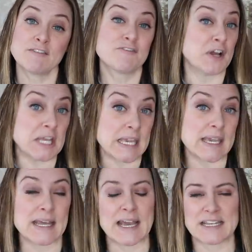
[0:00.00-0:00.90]
of funny
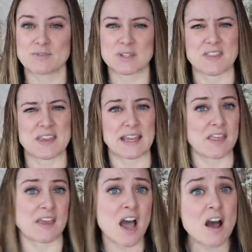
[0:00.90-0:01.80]
and I didn't really think
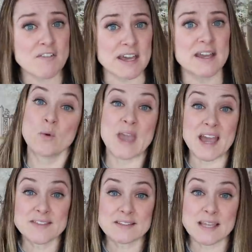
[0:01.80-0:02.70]
anything of it. We
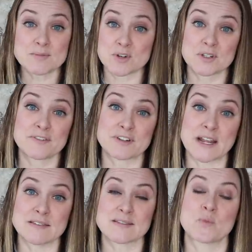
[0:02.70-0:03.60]
had the same circle of
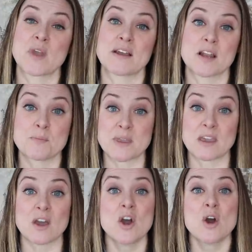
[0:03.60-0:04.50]
friends and we ended up
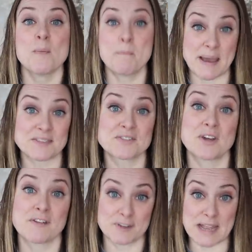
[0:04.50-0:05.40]
being best
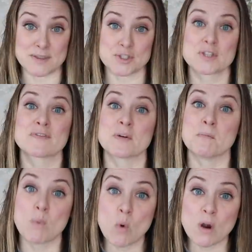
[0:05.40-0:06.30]
friends for
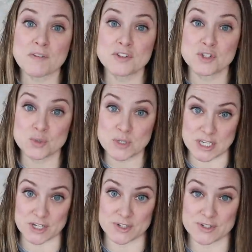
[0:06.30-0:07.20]
more than two
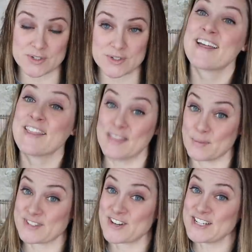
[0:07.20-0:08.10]
years. Then
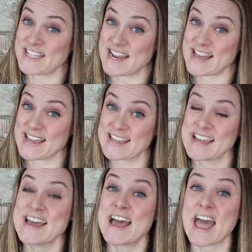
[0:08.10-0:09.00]
we started
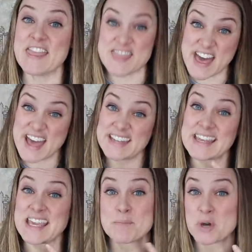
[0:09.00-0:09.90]
dating, and then
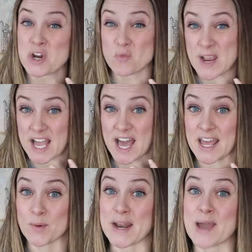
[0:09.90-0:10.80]
he put a ring on
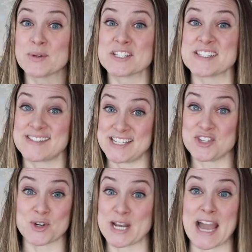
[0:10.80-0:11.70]
it when I was a
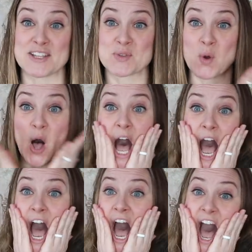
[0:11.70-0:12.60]
senior in high school.
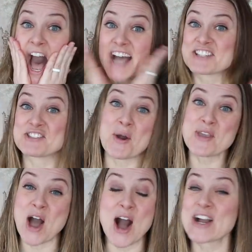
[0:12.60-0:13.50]
Oh, ah, I was so
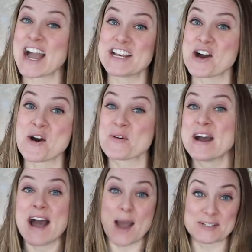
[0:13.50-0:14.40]
young, I
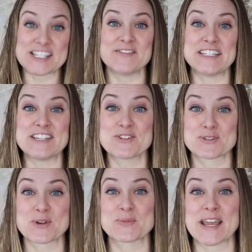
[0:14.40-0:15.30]
know. I was 17
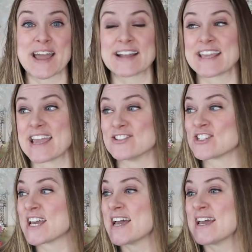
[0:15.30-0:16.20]
years old when I got
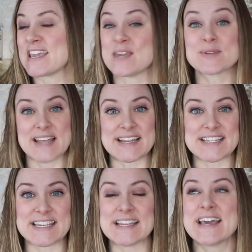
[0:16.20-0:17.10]
engaged. He was
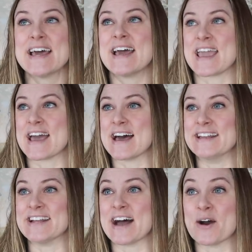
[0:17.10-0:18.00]
19,
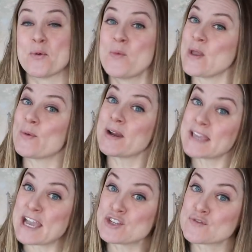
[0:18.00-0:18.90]
and uh, we were
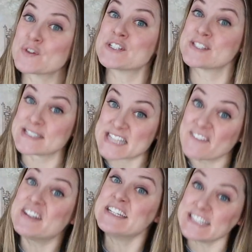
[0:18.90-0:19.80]
engaged for
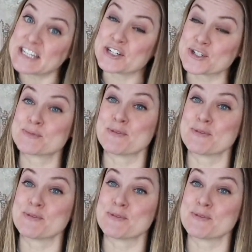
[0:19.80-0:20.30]
seven years